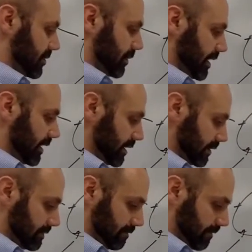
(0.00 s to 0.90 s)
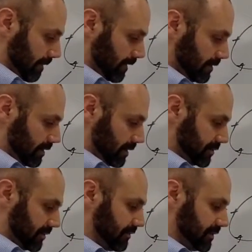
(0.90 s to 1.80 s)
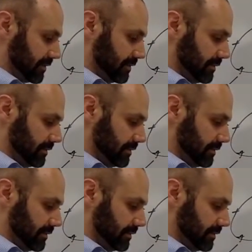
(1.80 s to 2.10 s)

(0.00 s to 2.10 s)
creating the electric field.